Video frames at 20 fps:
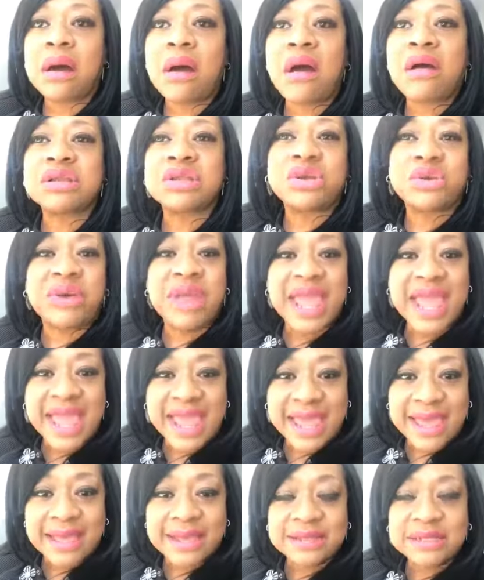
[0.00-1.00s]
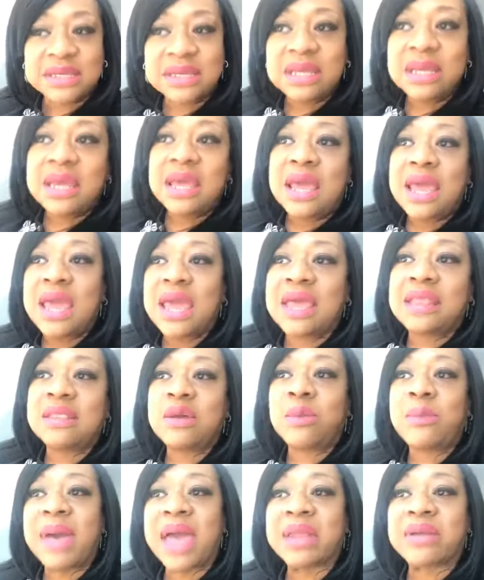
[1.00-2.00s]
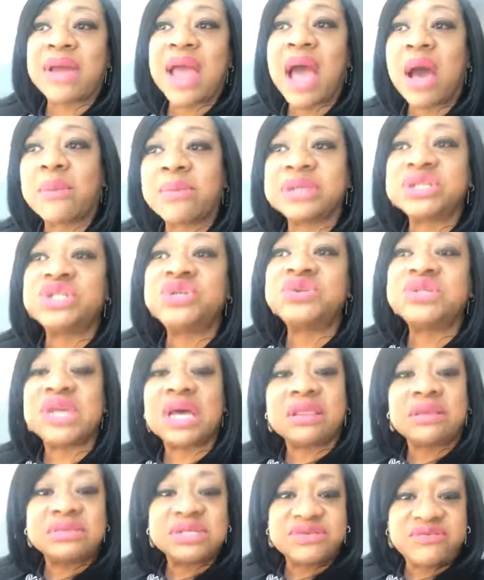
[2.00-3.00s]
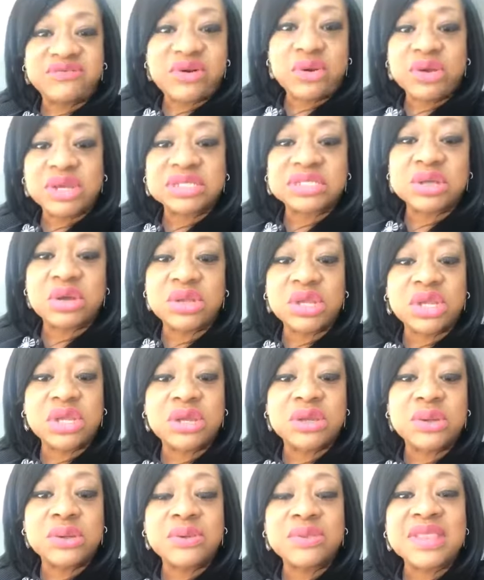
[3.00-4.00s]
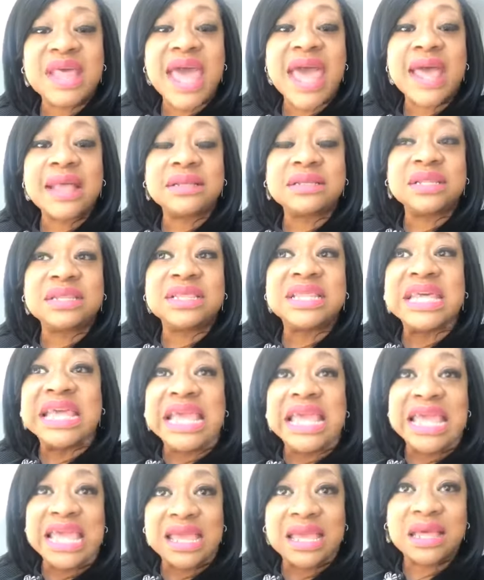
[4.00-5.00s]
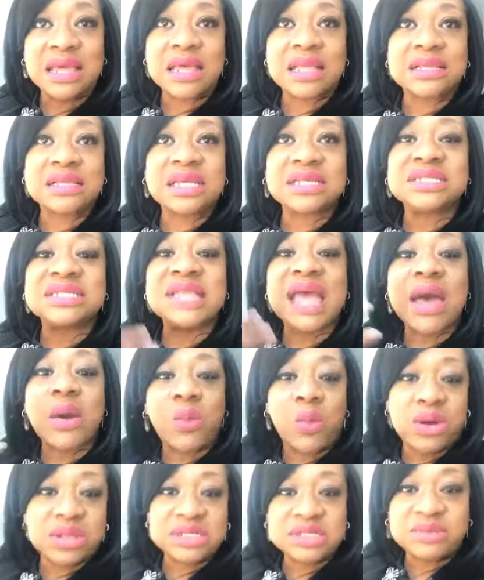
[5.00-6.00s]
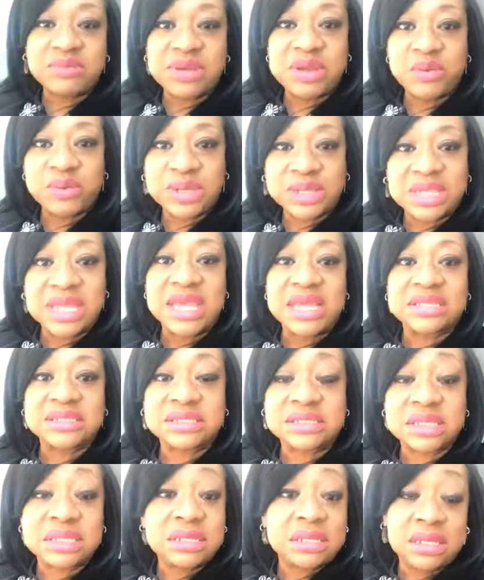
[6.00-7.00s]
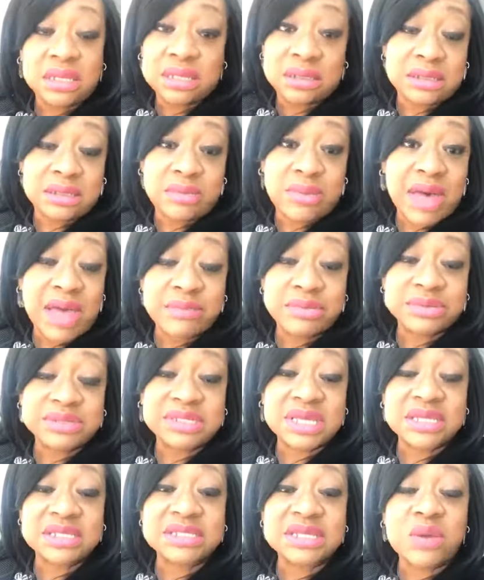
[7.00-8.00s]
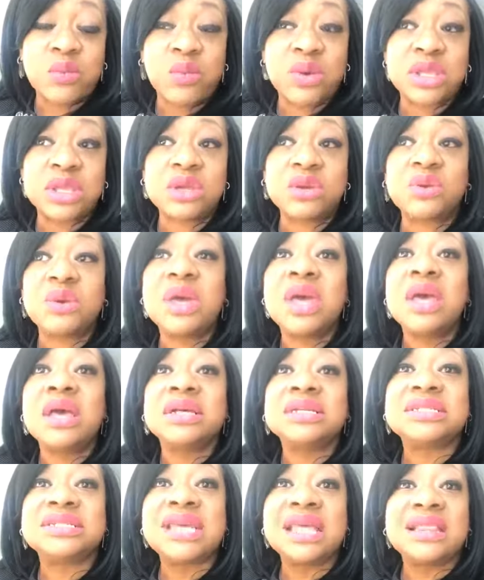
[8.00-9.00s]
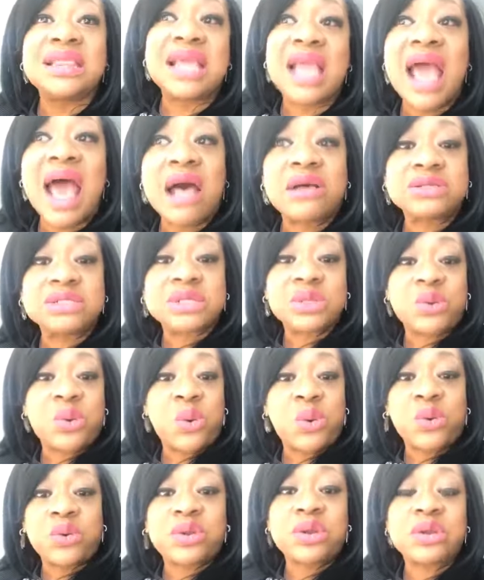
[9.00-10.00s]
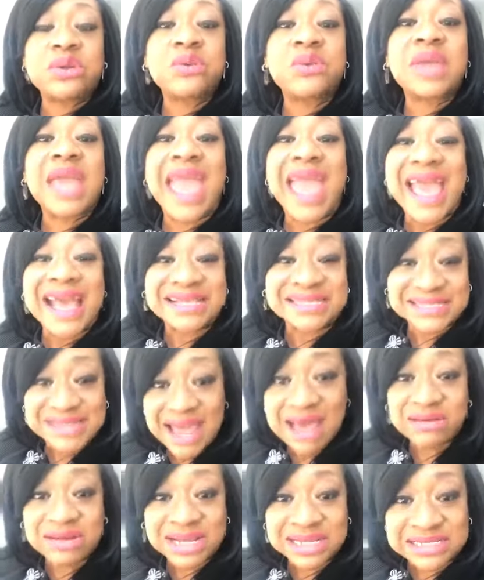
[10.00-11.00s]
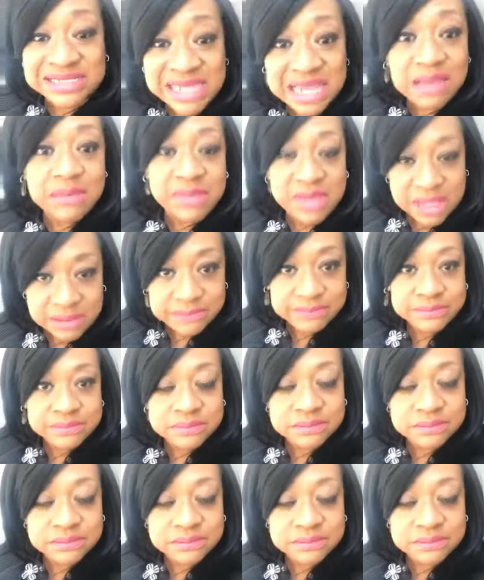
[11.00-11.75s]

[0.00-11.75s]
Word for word: on your head. And no matter how much you tell him to focus on you, that thing does not want to be released. The Bible says that when you set the house in order, you cast out a demon,